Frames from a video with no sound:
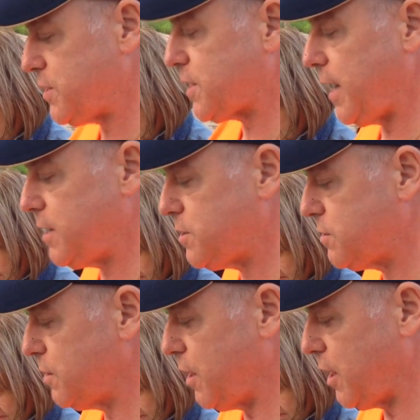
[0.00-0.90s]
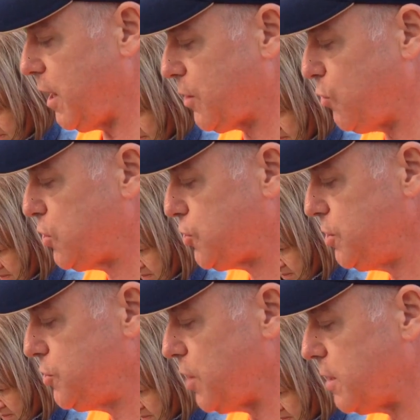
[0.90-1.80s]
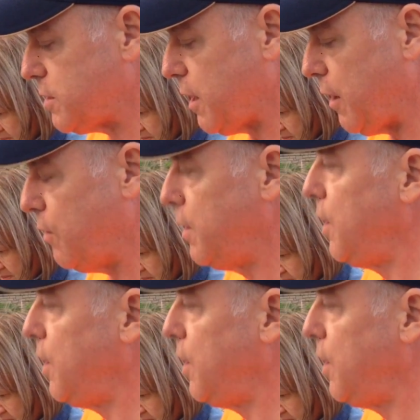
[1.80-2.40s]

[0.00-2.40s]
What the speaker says: this case, a Christian Gentile.